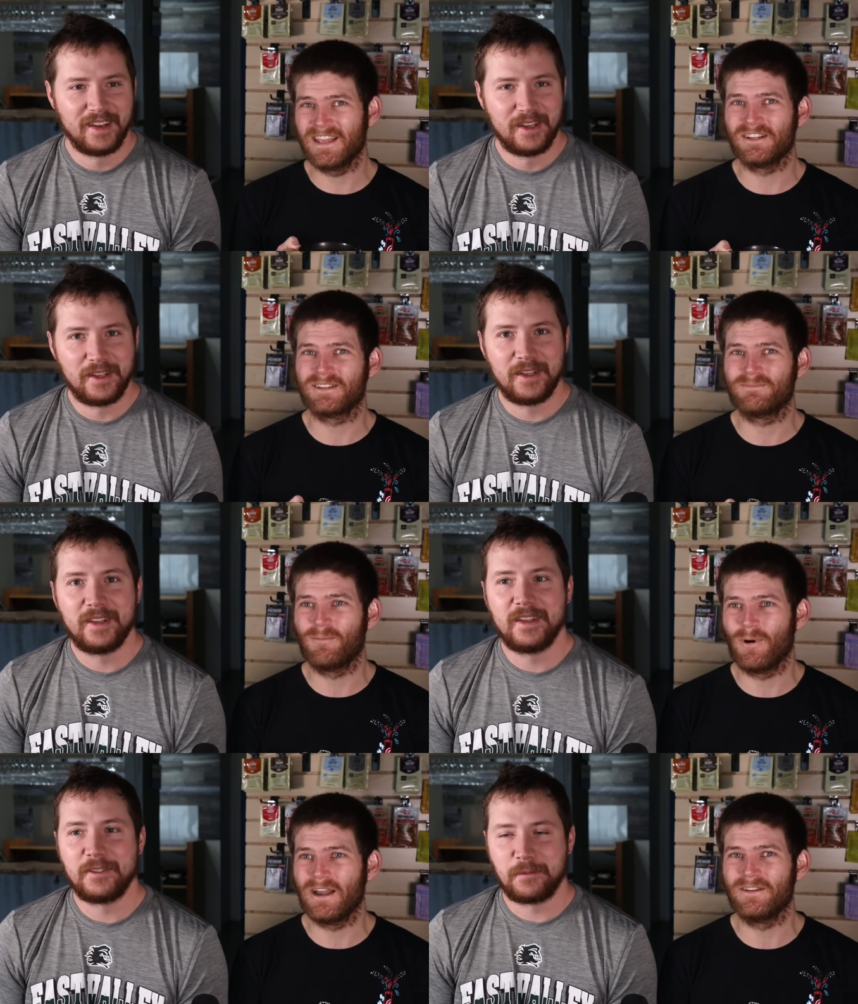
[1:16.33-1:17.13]
Speaker 1: just
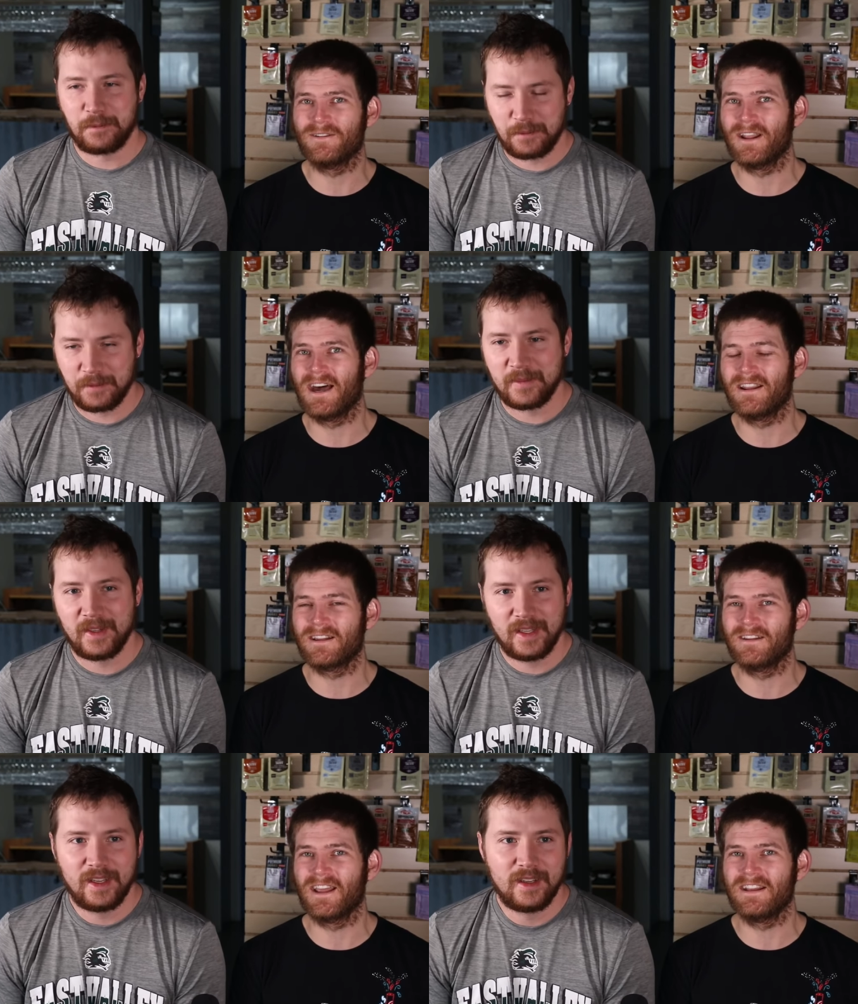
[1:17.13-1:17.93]
why they're not a good
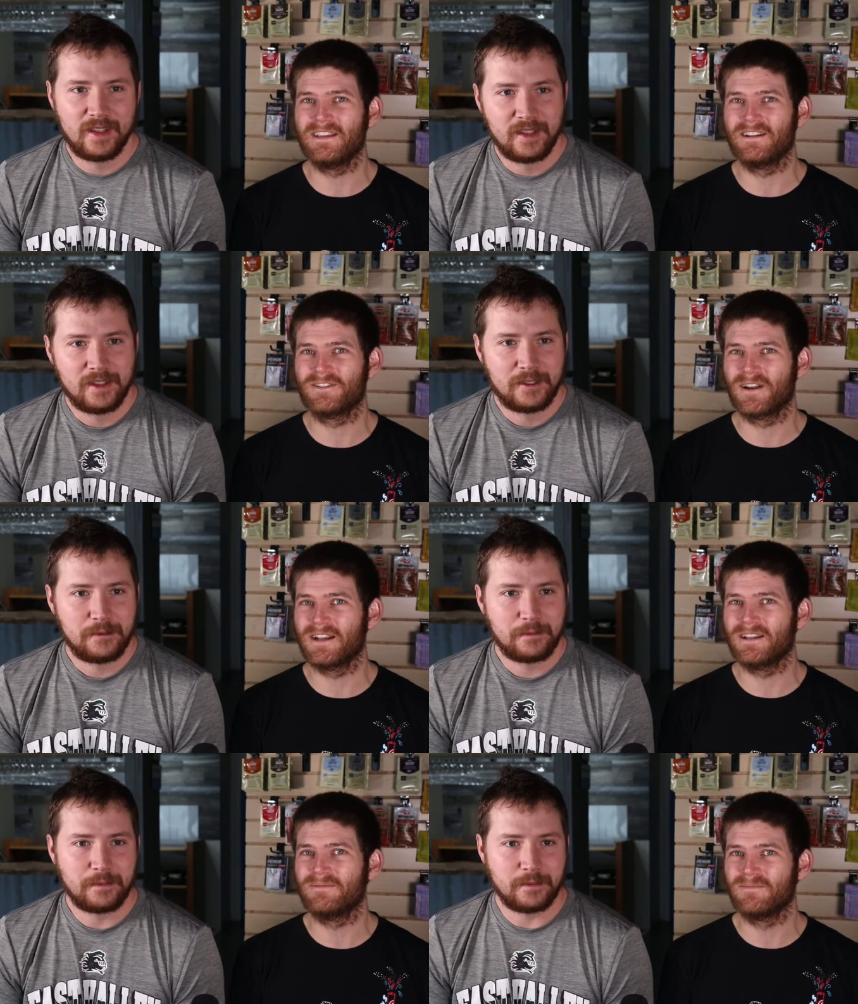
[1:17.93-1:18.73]
idea to try
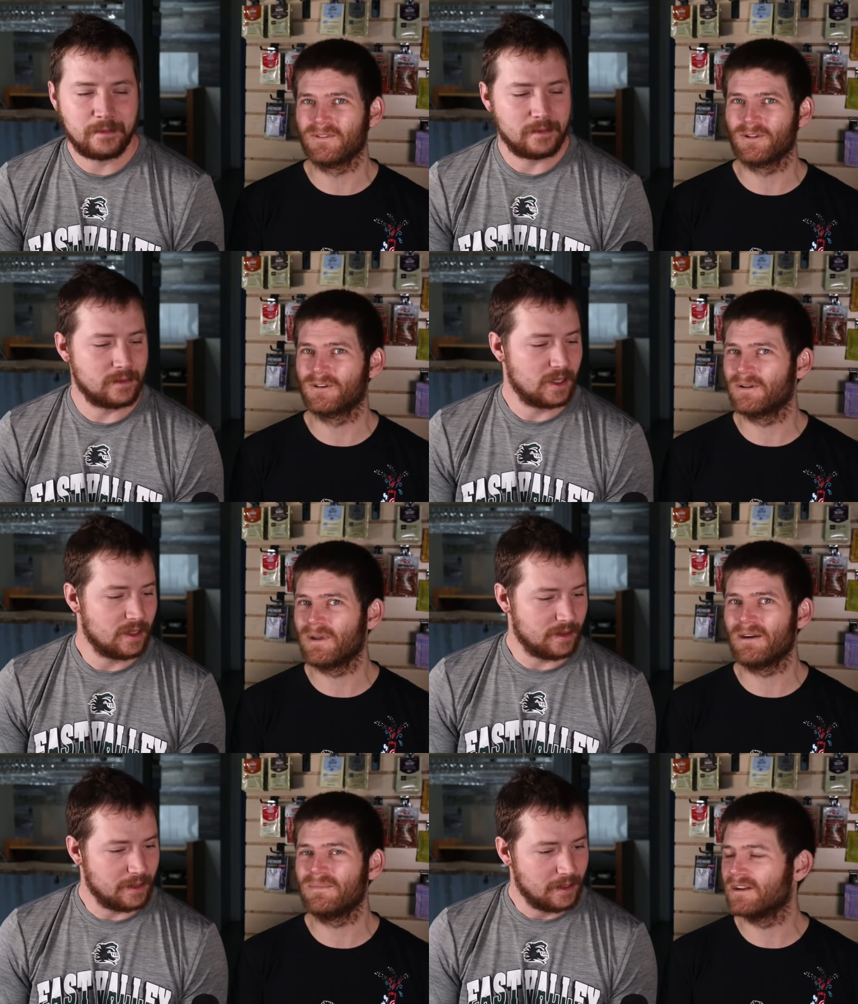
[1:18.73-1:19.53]
to learn about
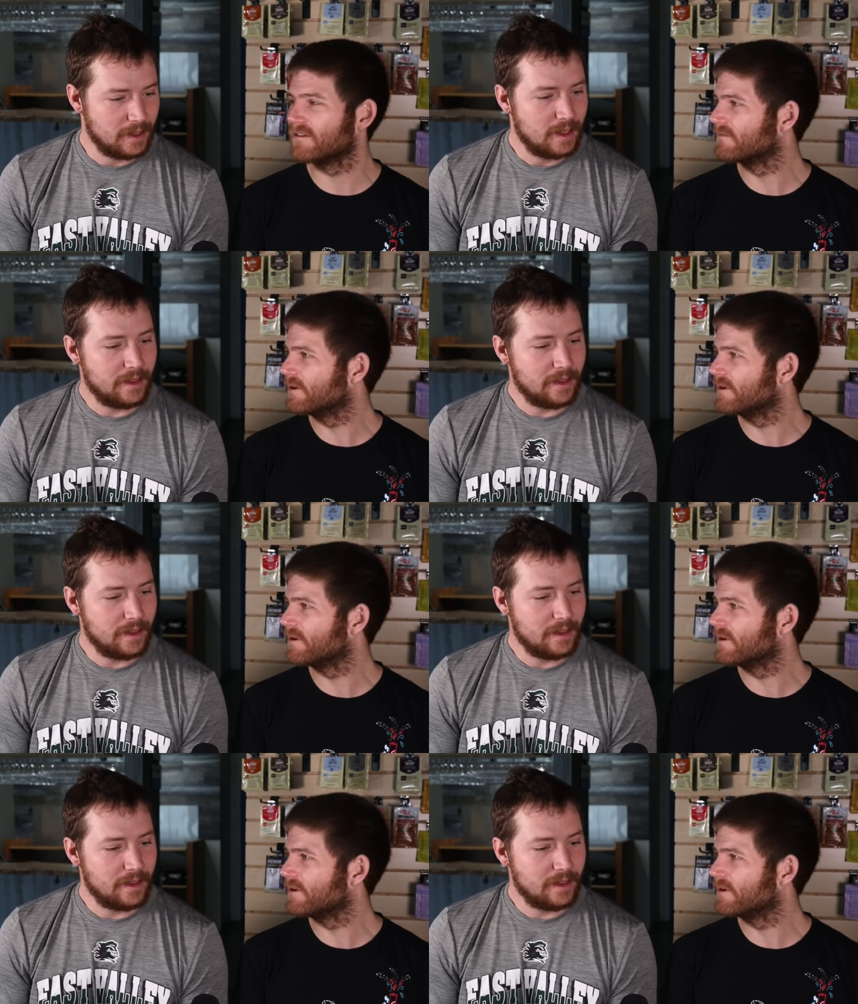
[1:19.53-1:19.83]
beer with.